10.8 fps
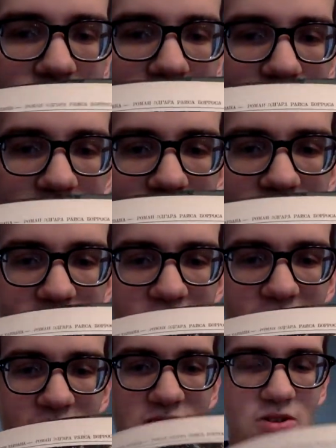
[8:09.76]
Some of the
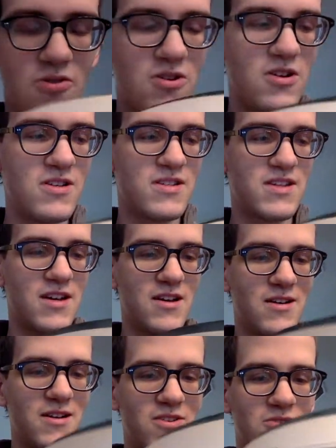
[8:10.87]
changed stories
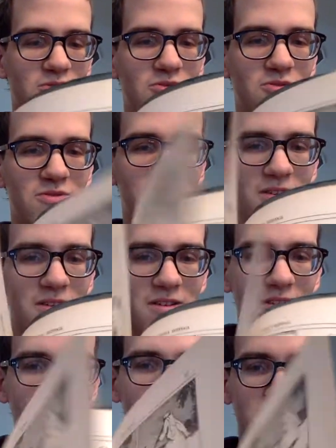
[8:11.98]
include
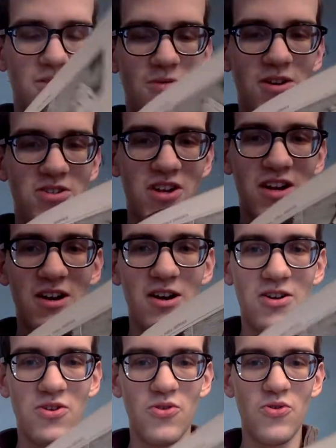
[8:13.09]
there's a Russian
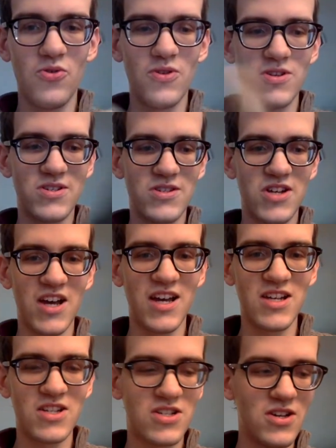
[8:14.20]
character who is
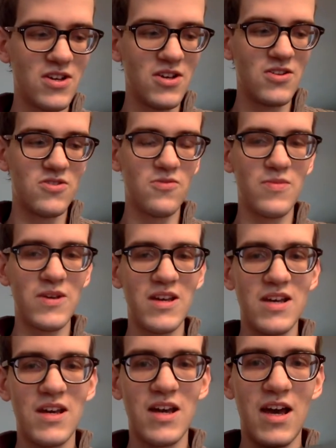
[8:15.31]
changed to
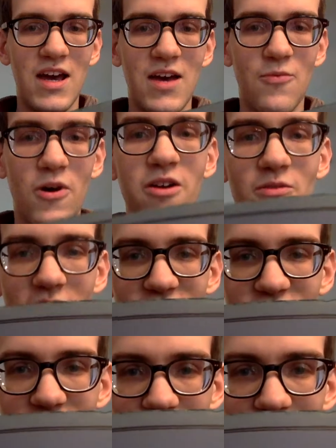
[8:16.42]
be a white
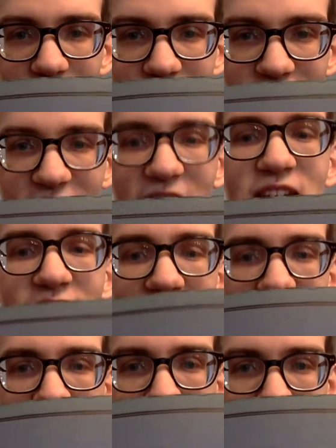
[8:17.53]
Russian who is
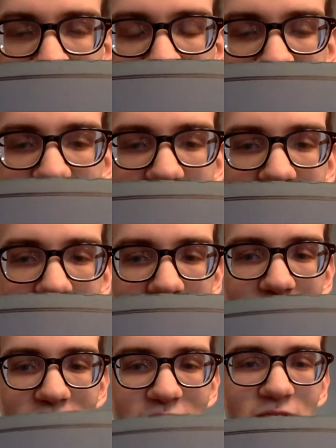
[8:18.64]
anti-communist.
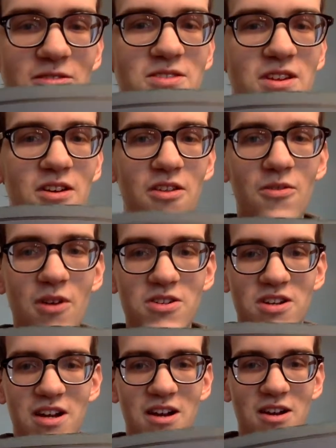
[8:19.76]
And then there's another
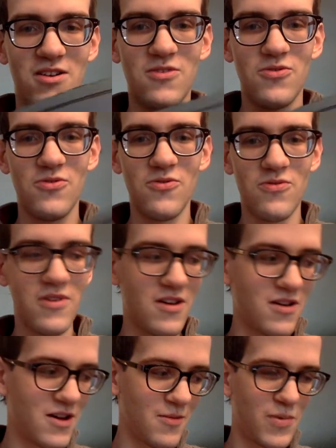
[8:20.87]
Russian character who
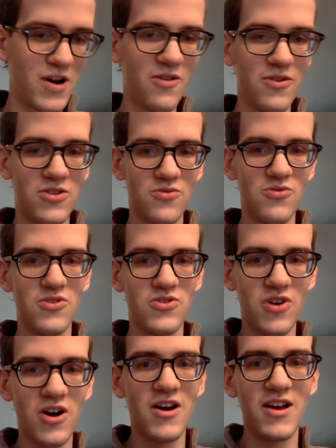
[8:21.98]
apparently through the
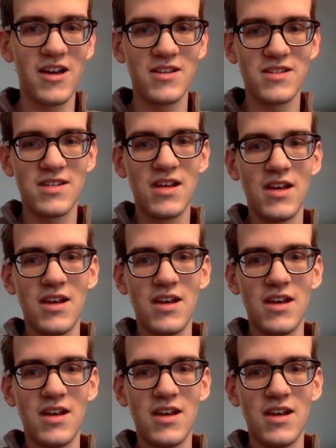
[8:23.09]
drawings